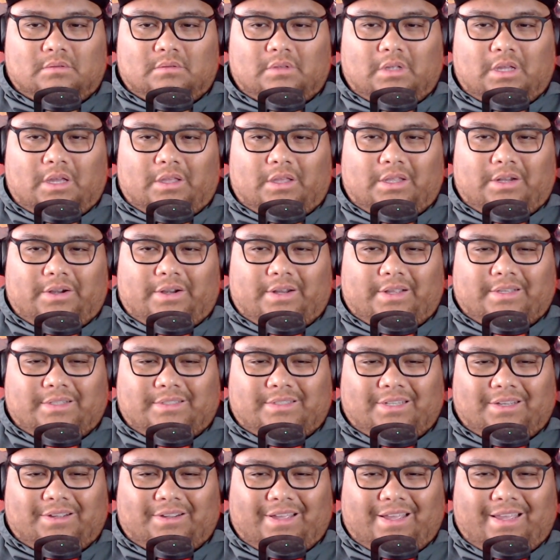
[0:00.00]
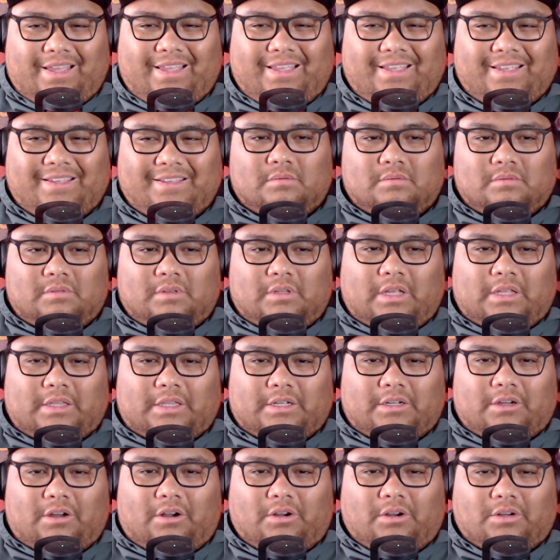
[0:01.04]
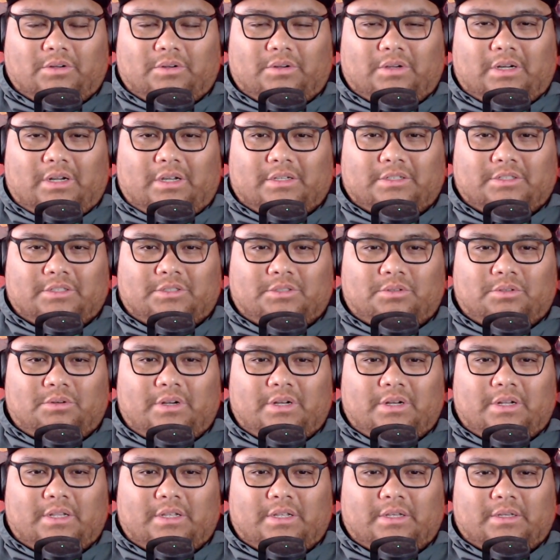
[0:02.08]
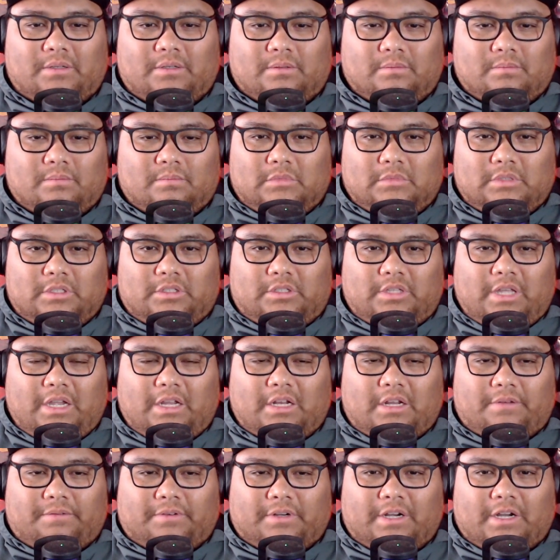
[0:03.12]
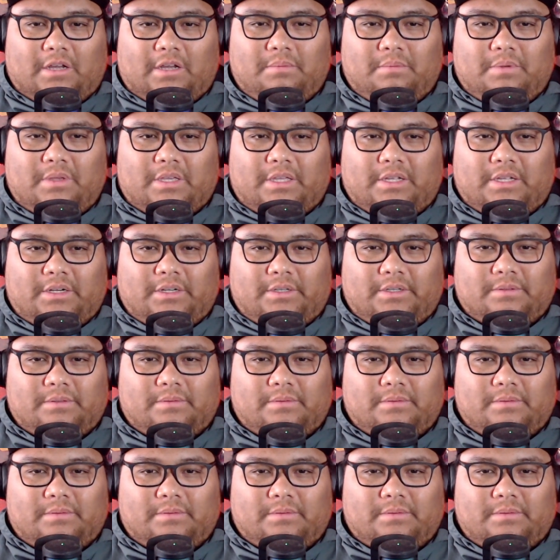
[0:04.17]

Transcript: Oh, there it is. Okay. Thought the cargo got all destroyed in that. Taking off your helmet here.